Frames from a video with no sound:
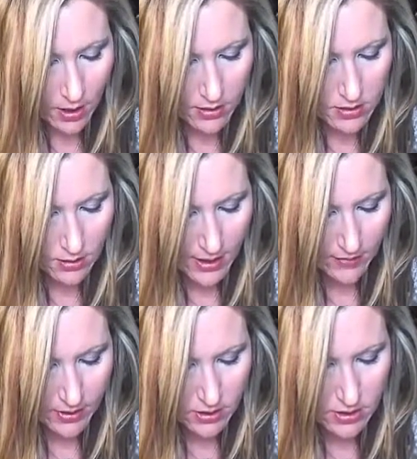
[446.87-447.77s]
also
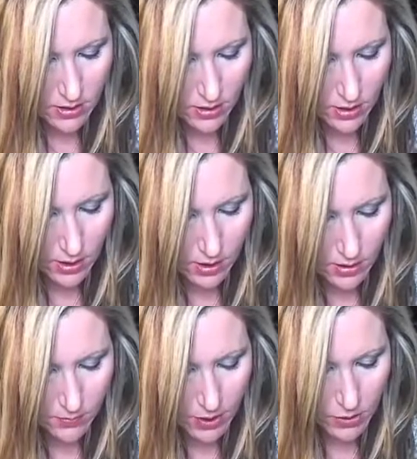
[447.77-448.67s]
have it
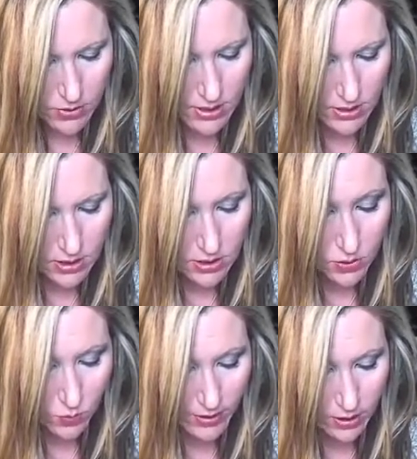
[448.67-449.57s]
posting to
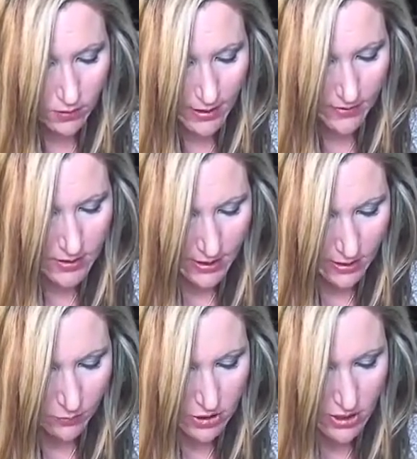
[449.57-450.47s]
Twitter a lot of the
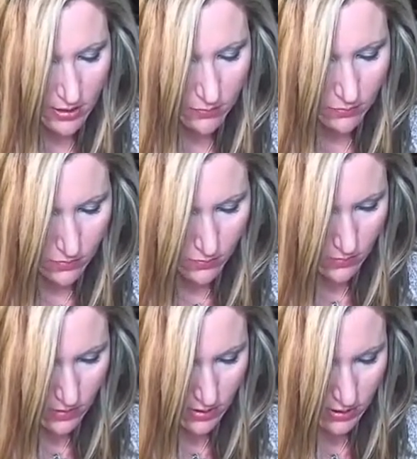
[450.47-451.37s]
time, which I
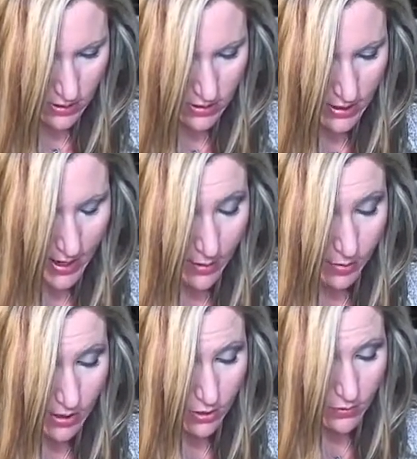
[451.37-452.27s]
didn't today,
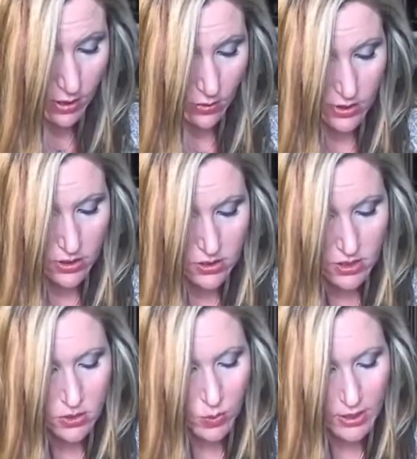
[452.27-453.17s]
but here we go. Here's to
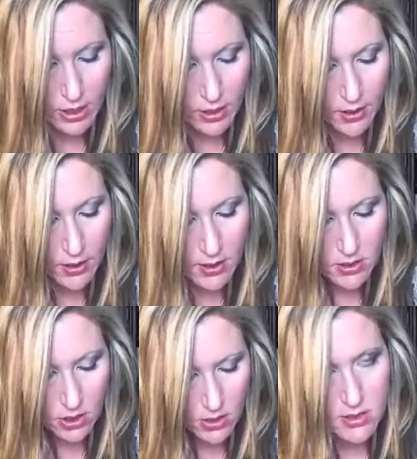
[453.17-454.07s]
Twitter.
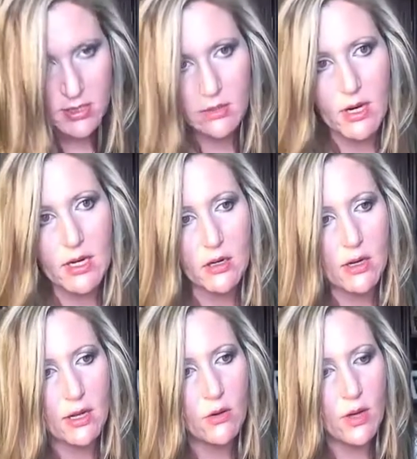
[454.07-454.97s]
So you can see right here
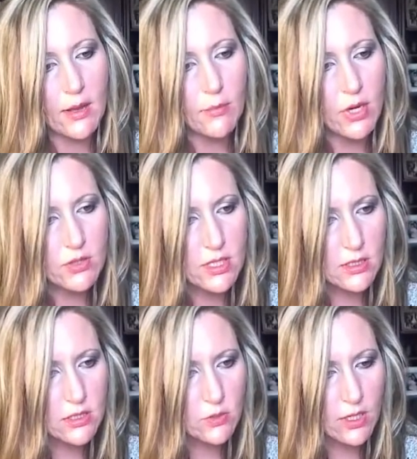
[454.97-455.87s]
now I'm posting
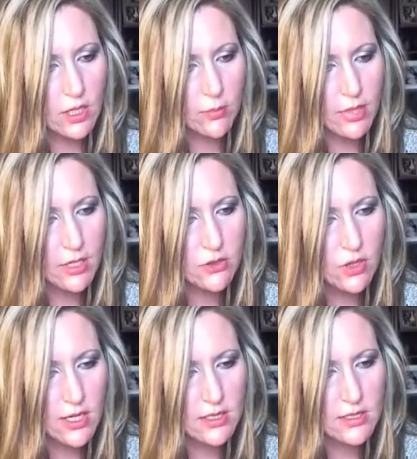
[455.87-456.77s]
to Twitter,
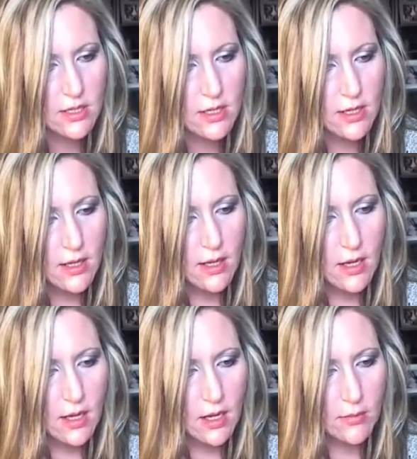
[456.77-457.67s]
Pinterest,
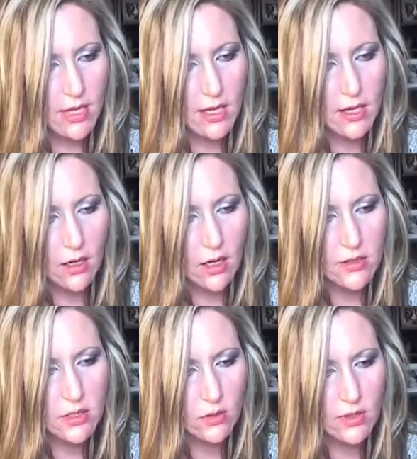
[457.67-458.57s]
and
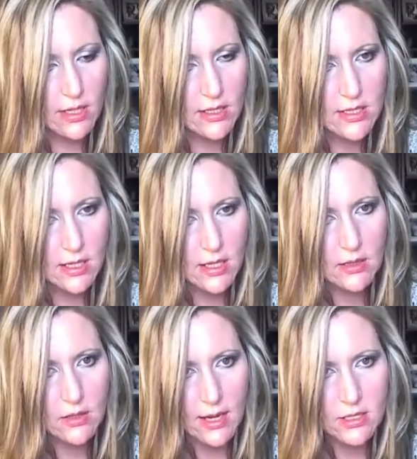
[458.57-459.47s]
also
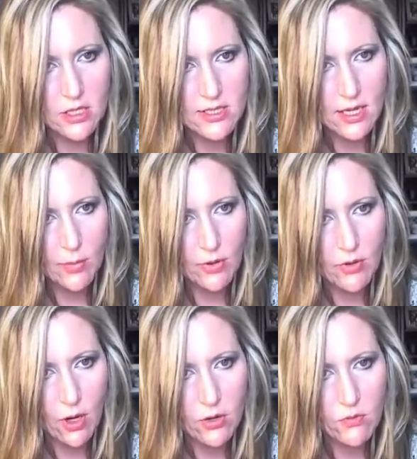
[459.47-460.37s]
LinkedIn. I just set up
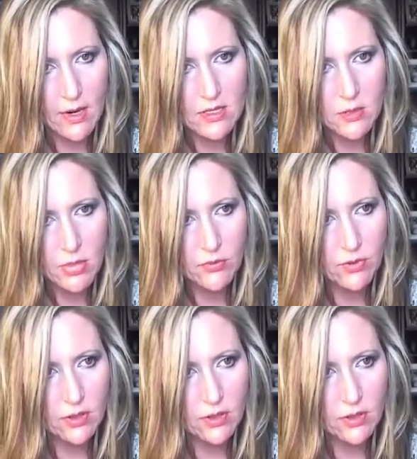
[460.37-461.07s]
a new recipe for